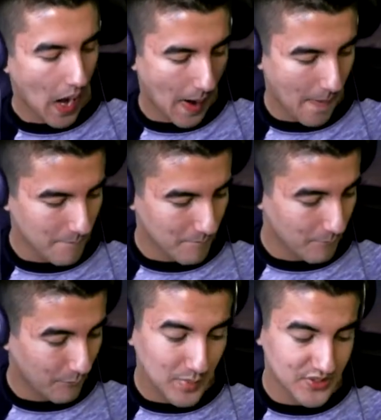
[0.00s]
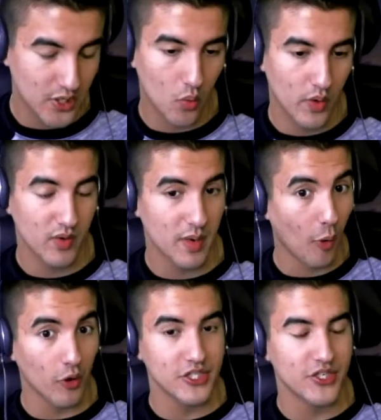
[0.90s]
Um, so we were in a
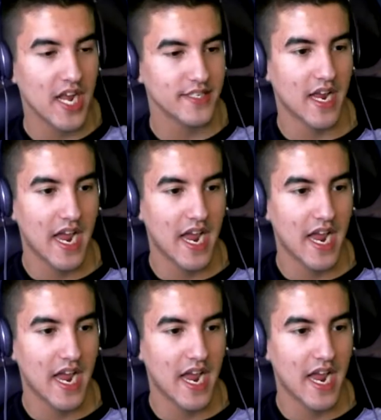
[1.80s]
party chat.